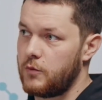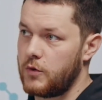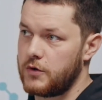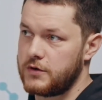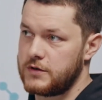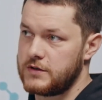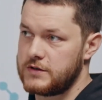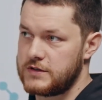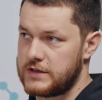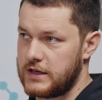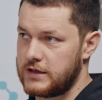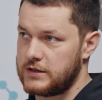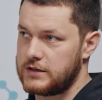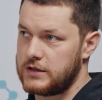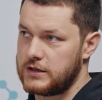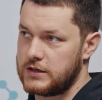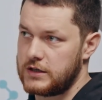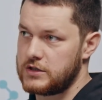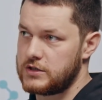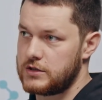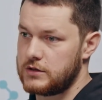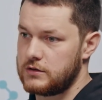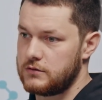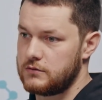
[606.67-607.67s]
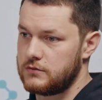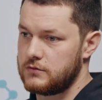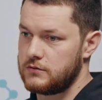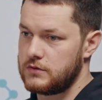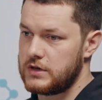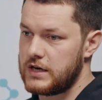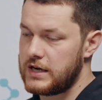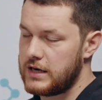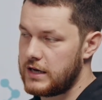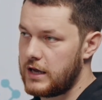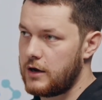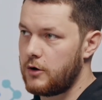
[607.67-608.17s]
What does that technician
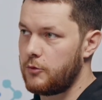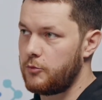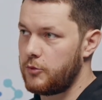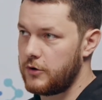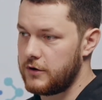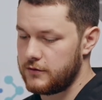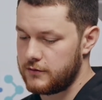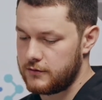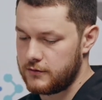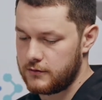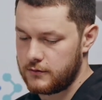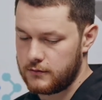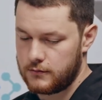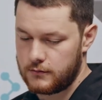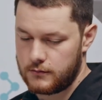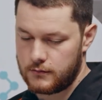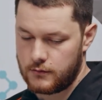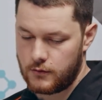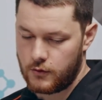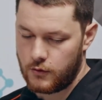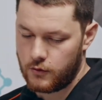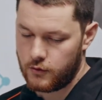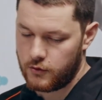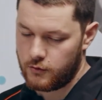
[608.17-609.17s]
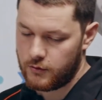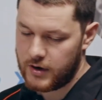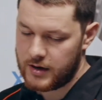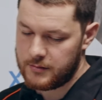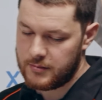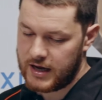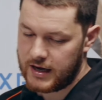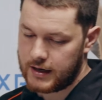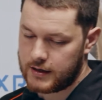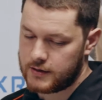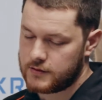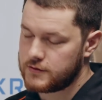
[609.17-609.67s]
need help with, all the way
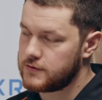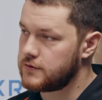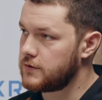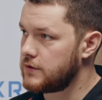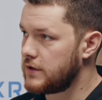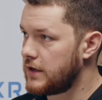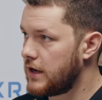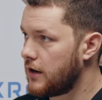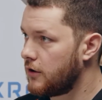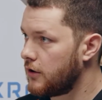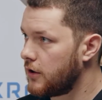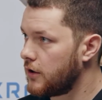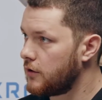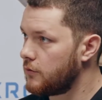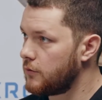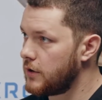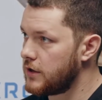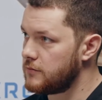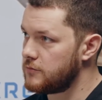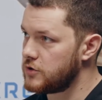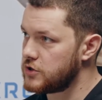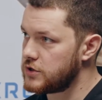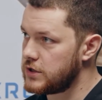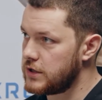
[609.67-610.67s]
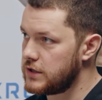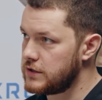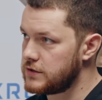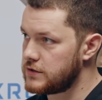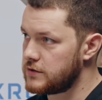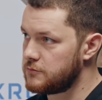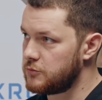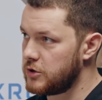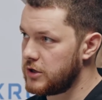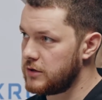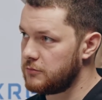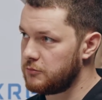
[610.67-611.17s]
back to the area where the machines
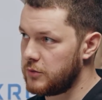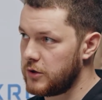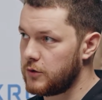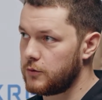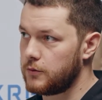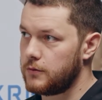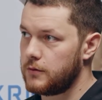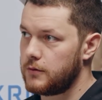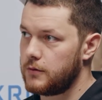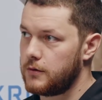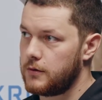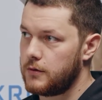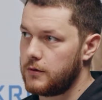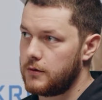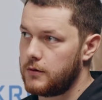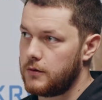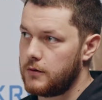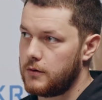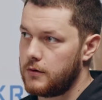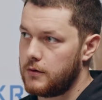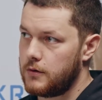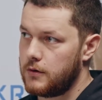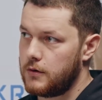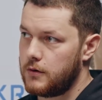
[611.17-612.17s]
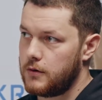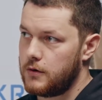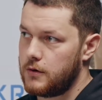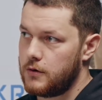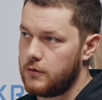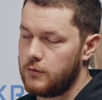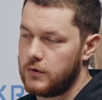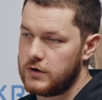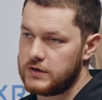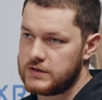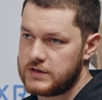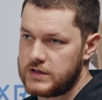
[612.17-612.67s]
are being built. Yeah.
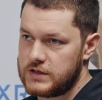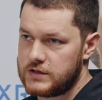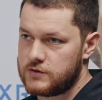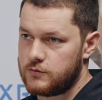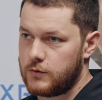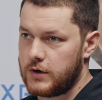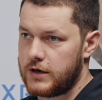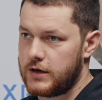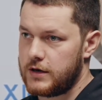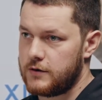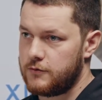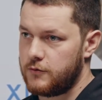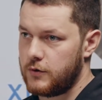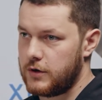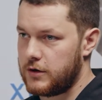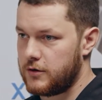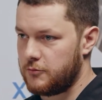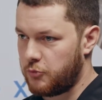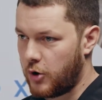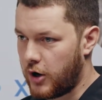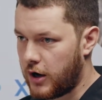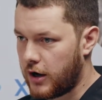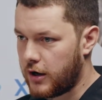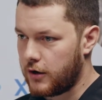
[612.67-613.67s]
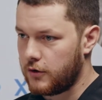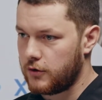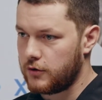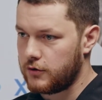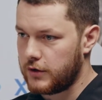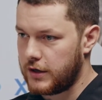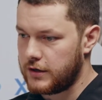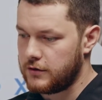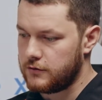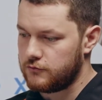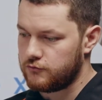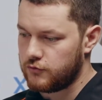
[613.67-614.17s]
Whereas this way, if we compile
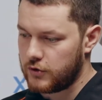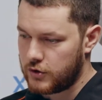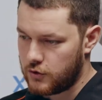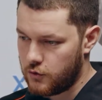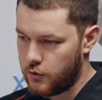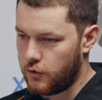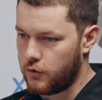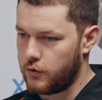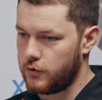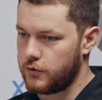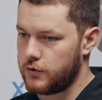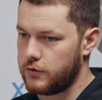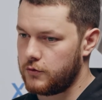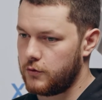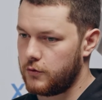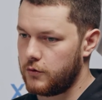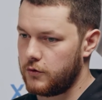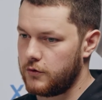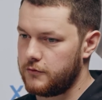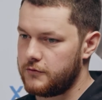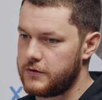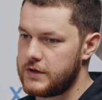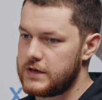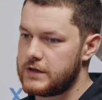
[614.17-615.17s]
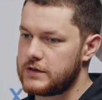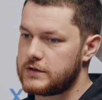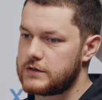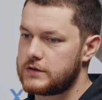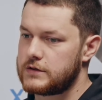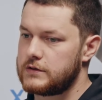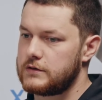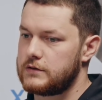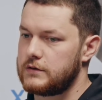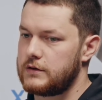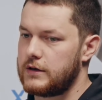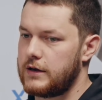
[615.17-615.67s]
and record all of
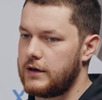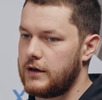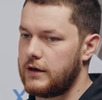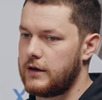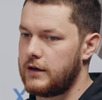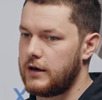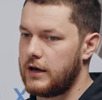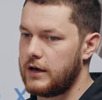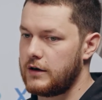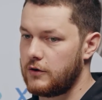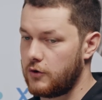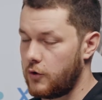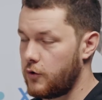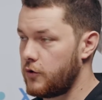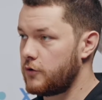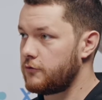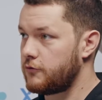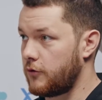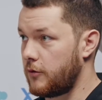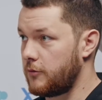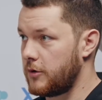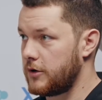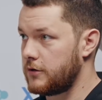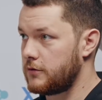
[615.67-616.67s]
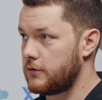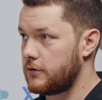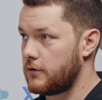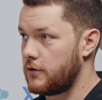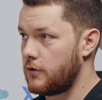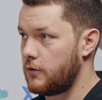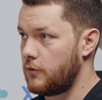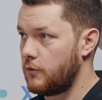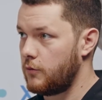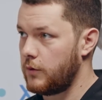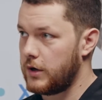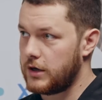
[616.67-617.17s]
this and learn from it,
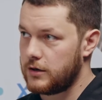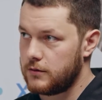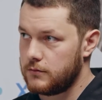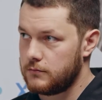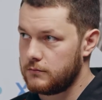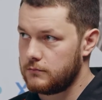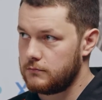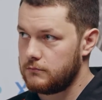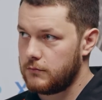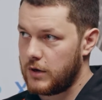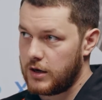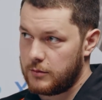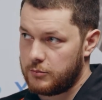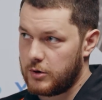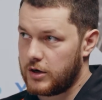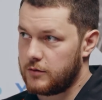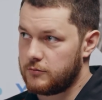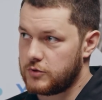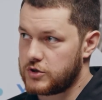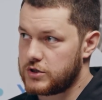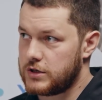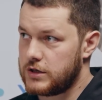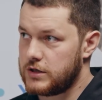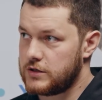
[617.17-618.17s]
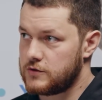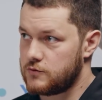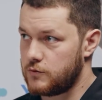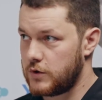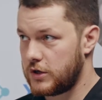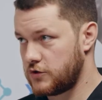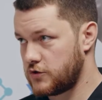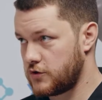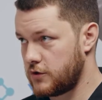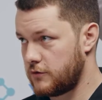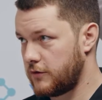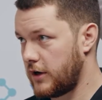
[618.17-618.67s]
we can make better machines, we
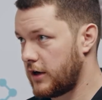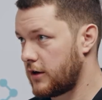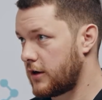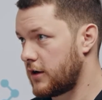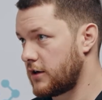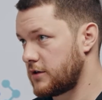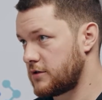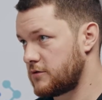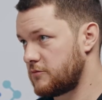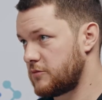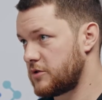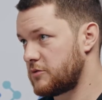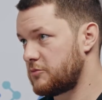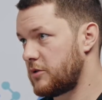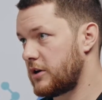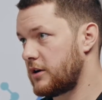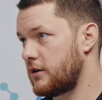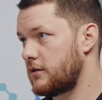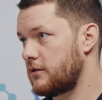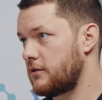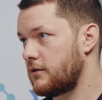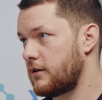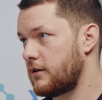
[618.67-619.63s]
can serve our customers better.